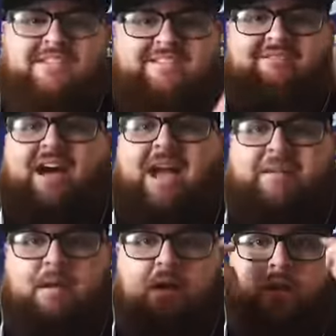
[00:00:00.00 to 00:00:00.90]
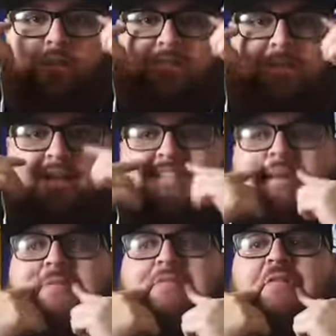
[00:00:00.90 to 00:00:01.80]
The vibe was a playoff
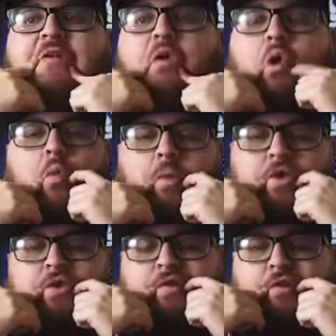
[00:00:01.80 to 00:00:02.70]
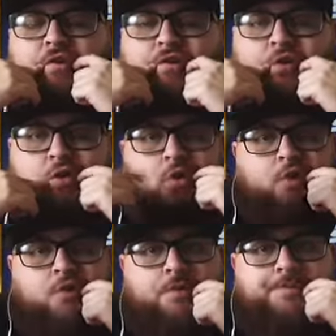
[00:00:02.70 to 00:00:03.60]
atmosphere but in the first
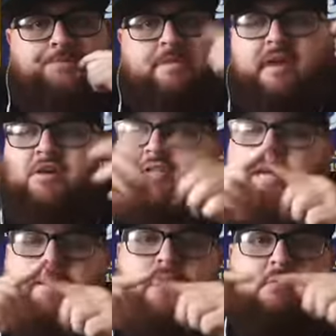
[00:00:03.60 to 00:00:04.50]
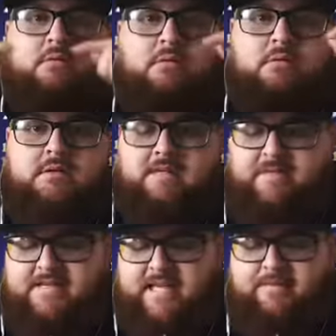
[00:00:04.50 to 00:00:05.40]
quarter, Lakers came out,
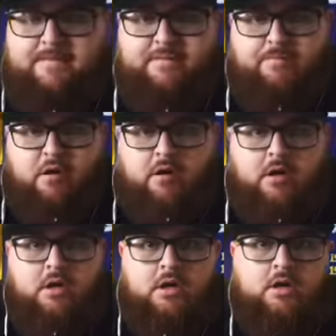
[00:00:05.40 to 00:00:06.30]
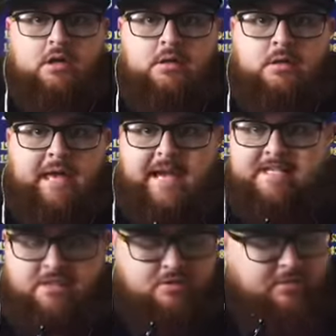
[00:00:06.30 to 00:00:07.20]
defense came up to par,
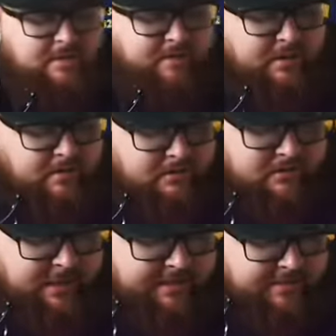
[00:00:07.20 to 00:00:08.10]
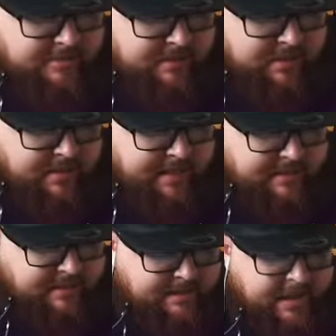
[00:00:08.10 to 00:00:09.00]
executed really well. Lakers uh, in,
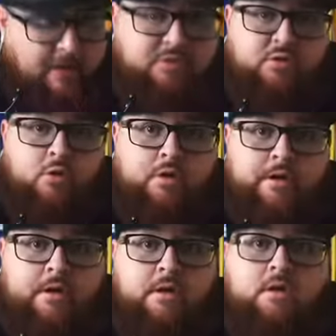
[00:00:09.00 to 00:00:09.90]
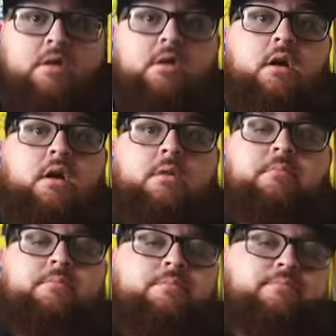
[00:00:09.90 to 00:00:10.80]
outscored
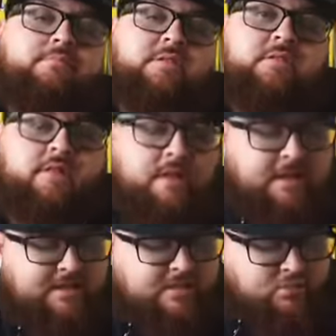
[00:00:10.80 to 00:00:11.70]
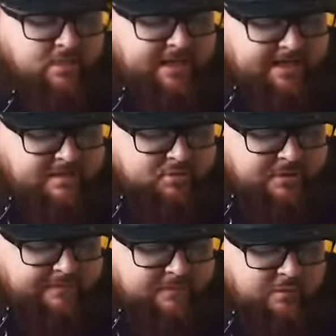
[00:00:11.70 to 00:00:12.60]
um, the Nuggets 28 to
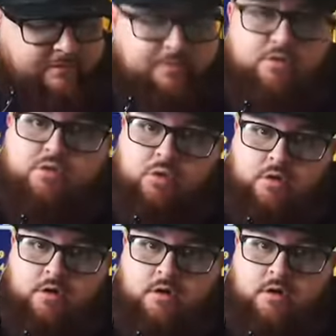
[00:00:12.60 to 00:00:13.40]
24 in the first quarter.